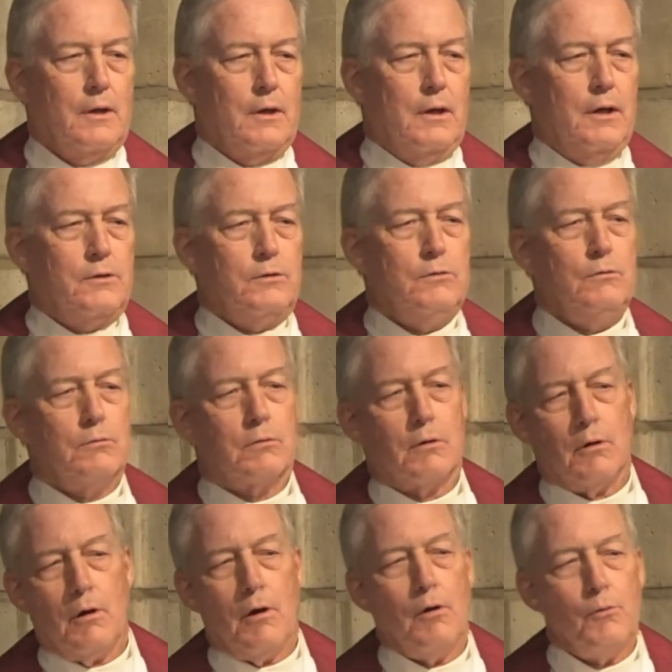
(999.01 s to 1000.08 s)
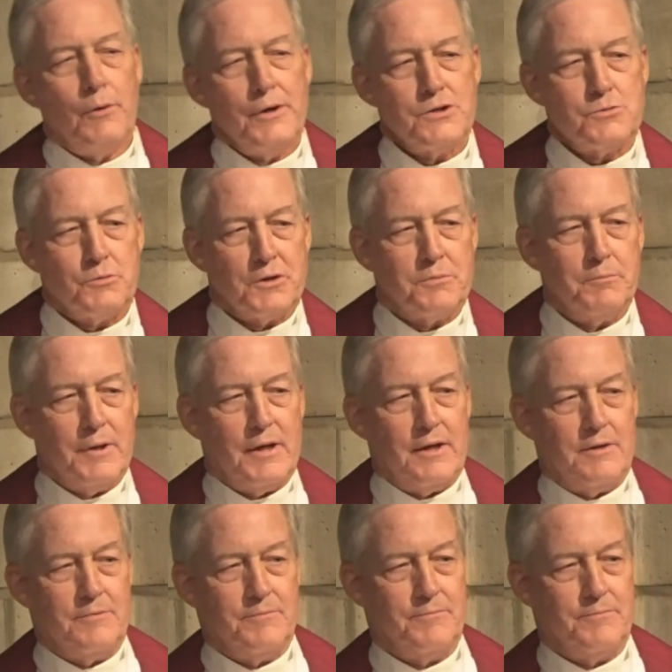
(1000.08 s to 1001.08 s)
And you are always with me.